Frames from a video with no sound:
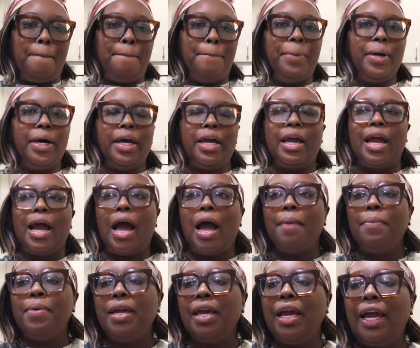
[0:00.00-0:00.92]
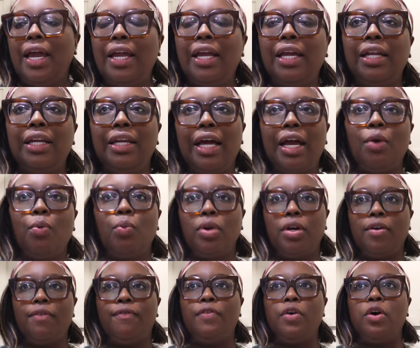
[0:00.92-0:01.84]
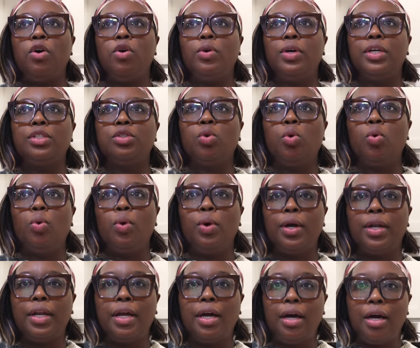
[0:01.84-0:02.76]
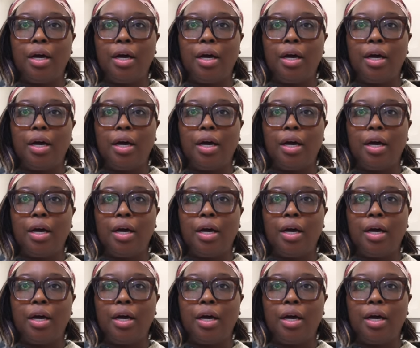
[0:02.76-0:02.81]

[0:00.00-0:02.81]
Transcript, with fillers: but I be hating like when the phone is on